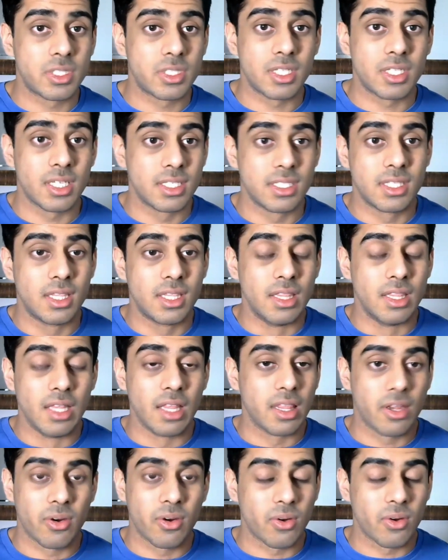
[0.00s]
is the
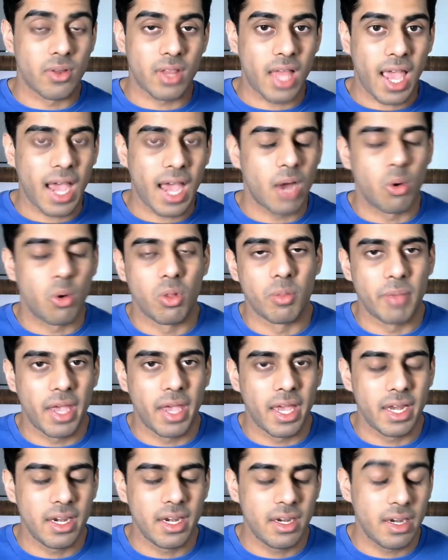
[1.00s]
literal Owl
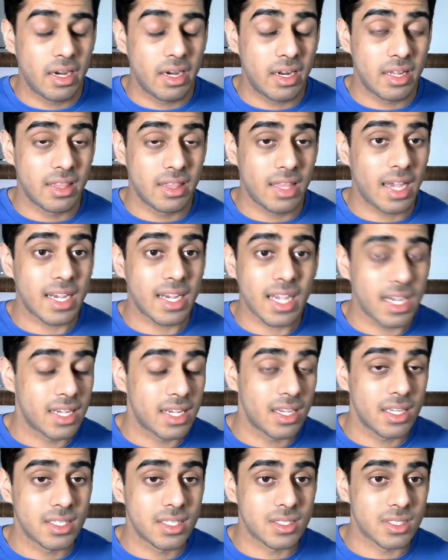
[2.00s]
Man. That guy
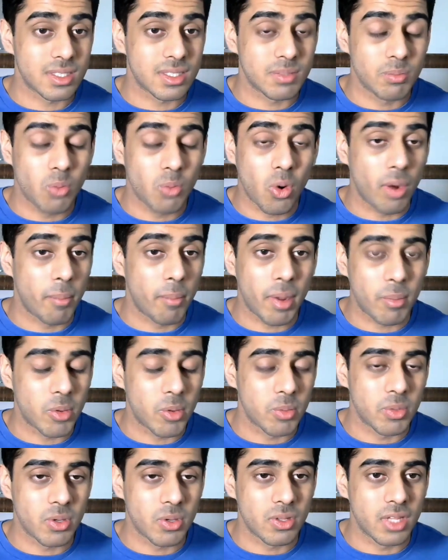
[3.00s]
is more
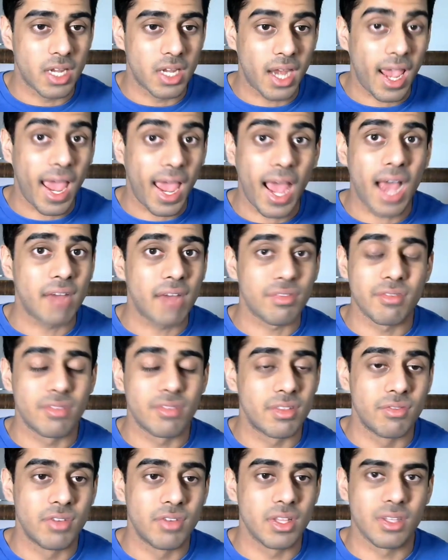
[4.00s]
memorable than half of the
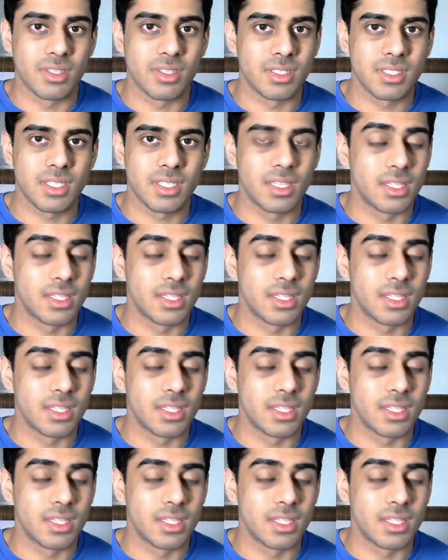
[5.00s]
villains in the